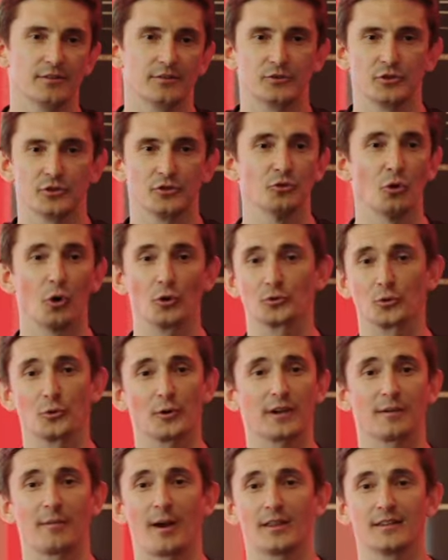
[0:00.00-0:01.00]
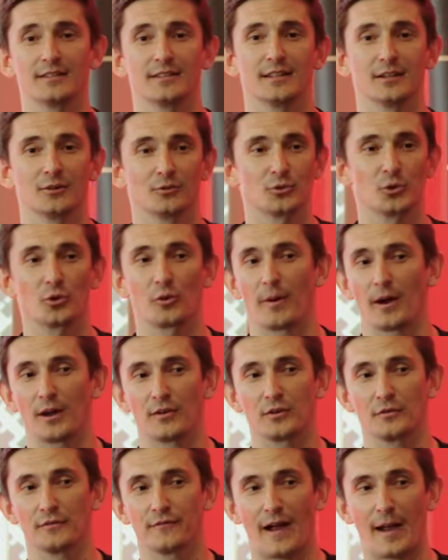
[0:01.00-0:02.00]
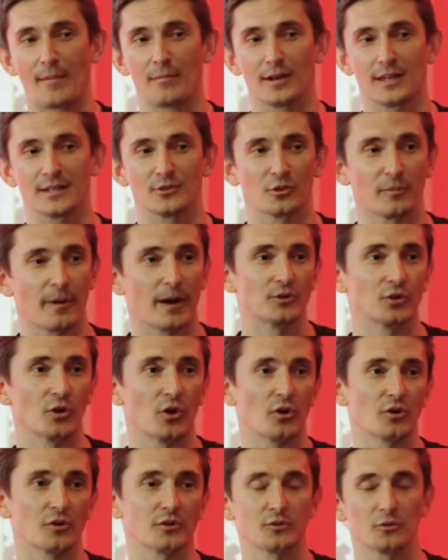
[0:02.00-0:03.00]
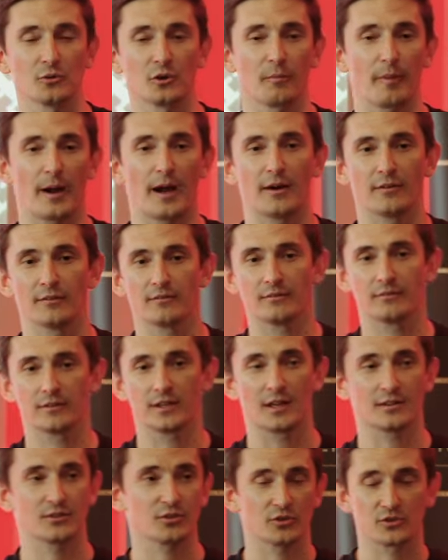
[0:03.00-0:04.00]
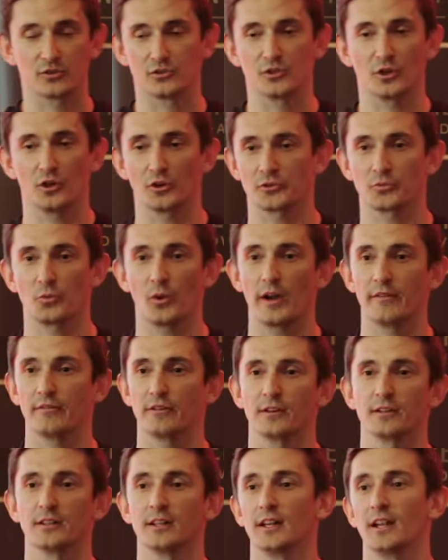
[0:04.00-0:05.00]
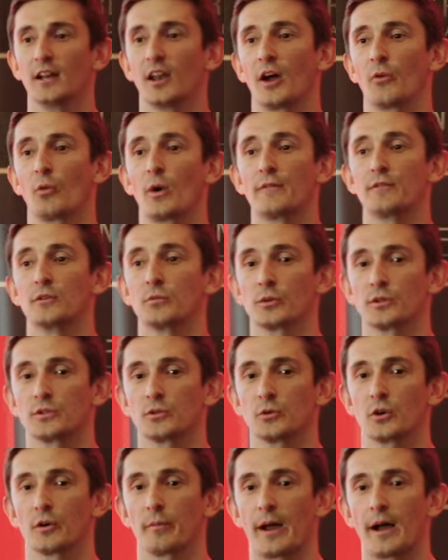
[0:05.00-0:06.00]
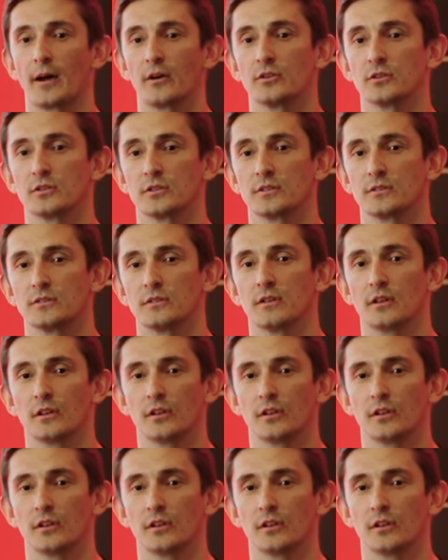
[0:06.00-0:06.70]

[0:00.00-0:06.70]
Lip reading: just not talking about the deal. Talk about your family, talk about dogs, talk about, yeah, sausage dogs, whatever, like whatever you want to talk about. Just